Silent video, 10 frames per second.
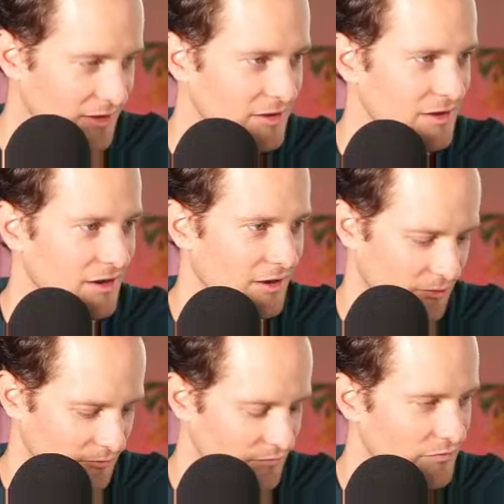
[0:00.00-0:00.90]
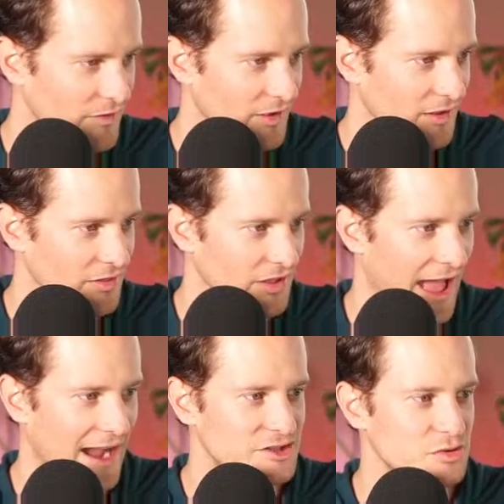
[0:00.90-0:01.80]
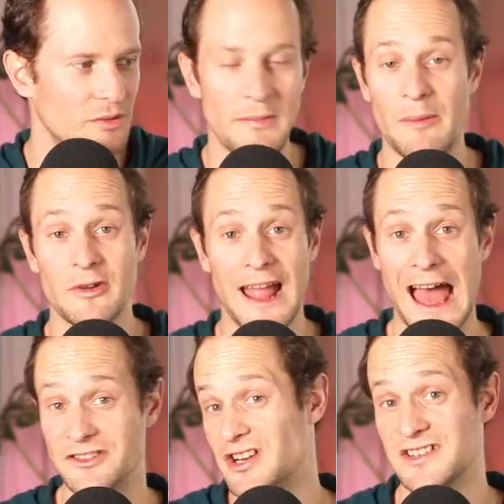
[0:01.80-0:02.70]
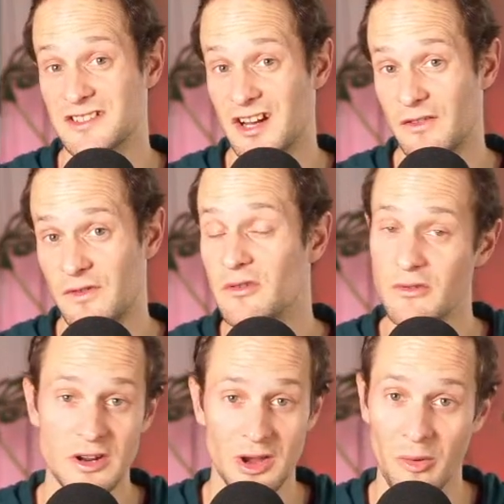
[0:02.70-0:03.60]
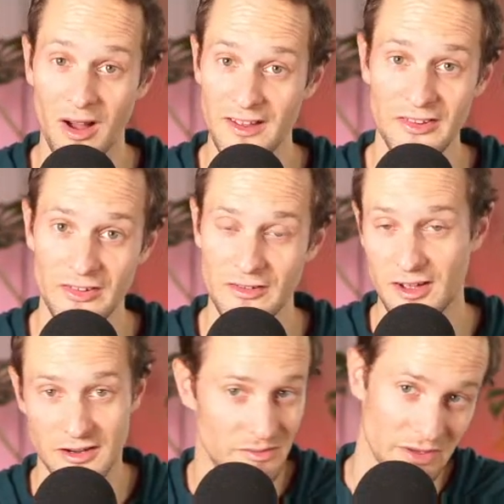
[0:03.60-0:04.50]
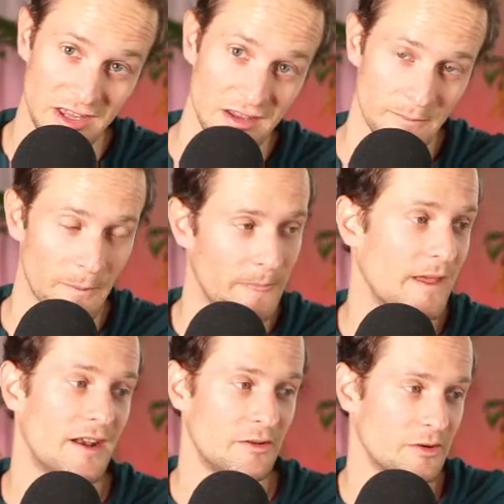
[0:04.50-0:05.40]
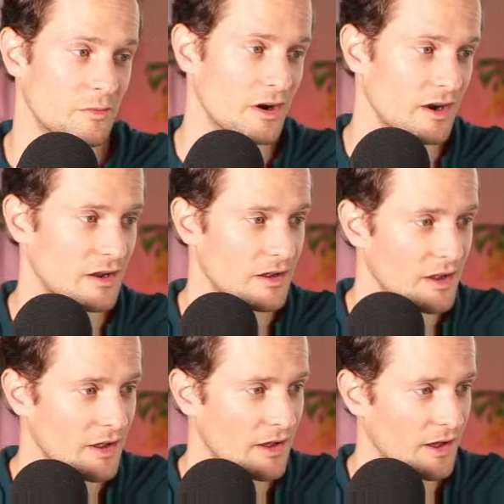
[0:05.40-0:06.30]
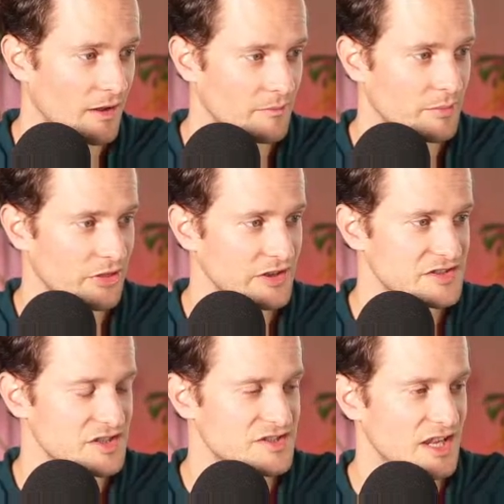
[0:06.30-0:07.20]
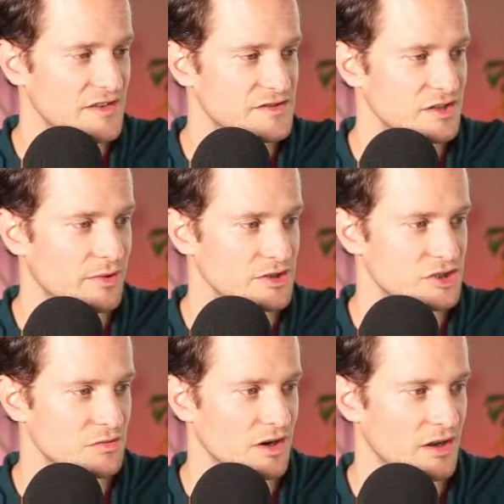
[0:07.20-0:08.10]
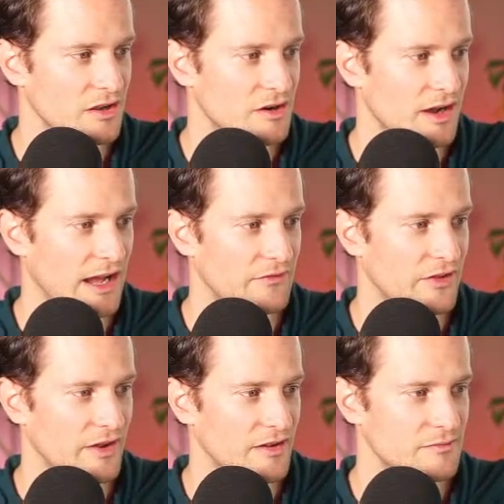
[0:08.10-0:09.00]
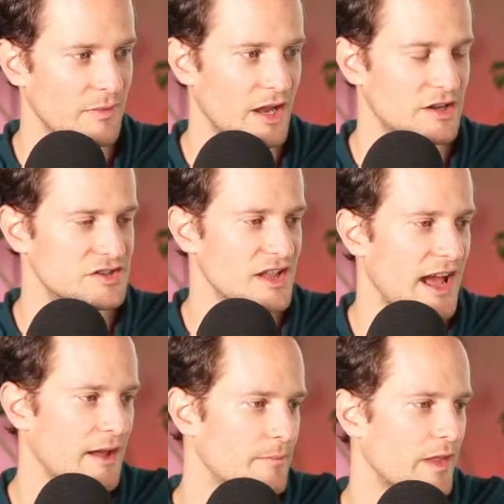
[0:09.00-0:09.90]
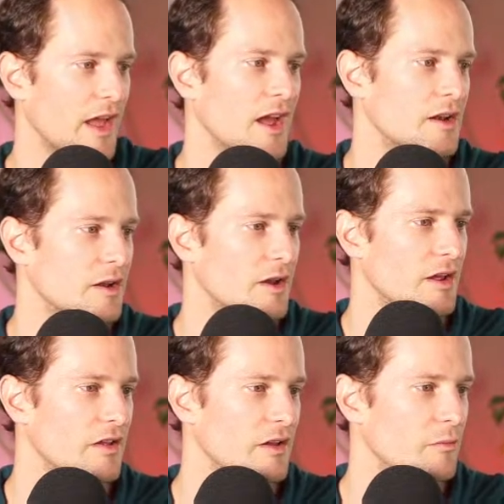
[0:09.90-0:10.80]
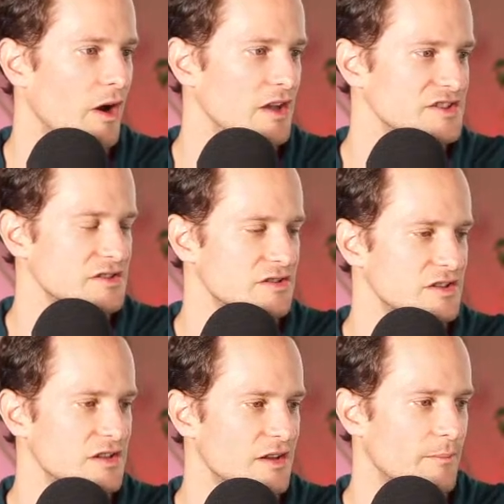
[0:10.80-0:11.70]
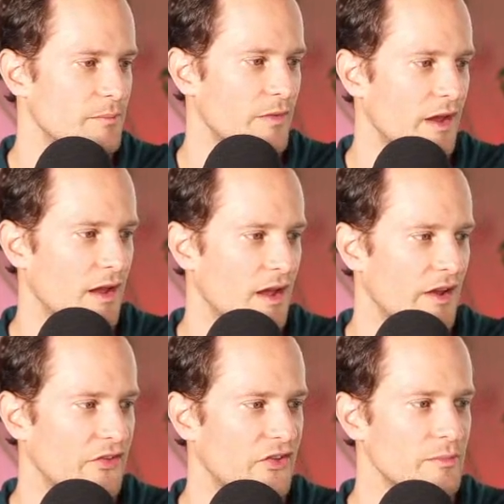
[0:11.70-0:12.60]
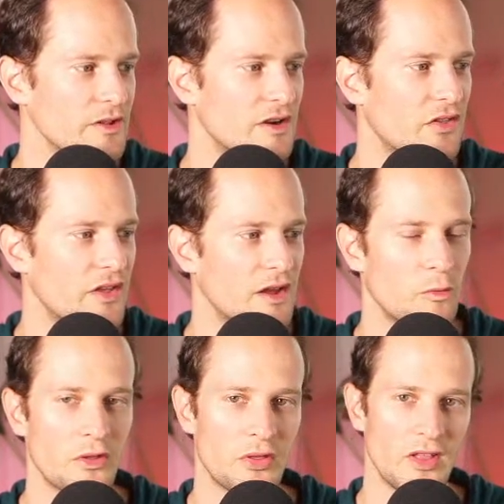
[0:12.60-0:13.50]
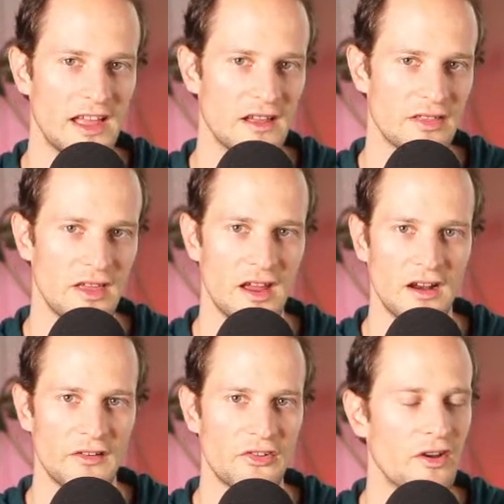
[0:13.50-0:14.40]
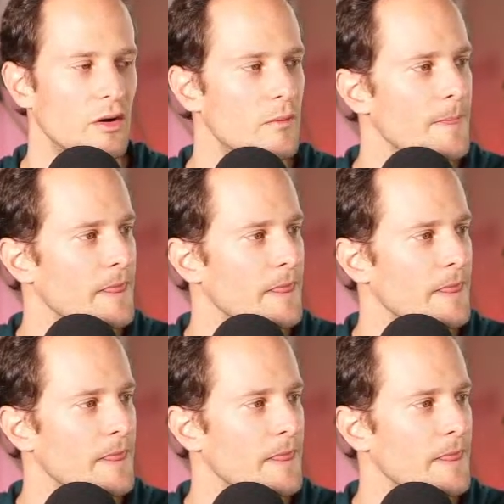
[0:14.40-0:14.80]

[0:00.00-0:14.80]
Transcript: you know, the actual memory address here if you knew what it was gonna be, and it would work. But this just saves you a bunch of work. You don't have to manage that. And we're also doing a similar thing with length here. So